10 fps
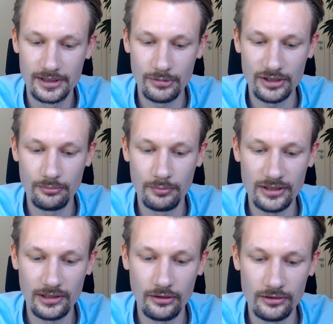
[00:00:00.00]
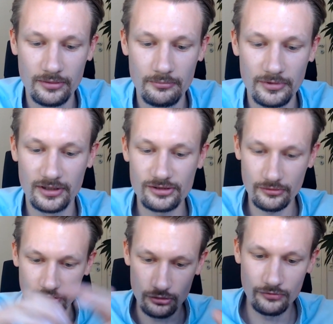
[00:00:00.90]
But the
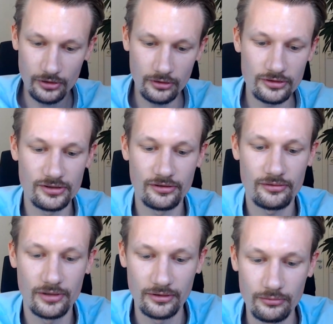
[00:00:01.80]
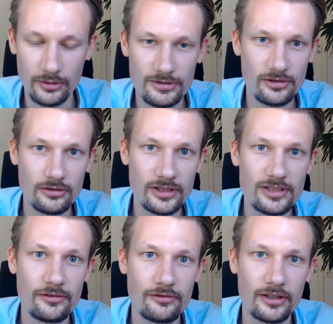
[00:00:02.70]
sort of overarching trend that we observe
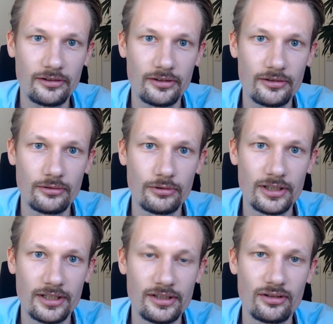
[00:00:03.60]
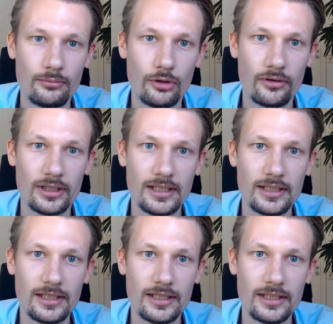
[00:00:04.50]
is the fact that we're getting to more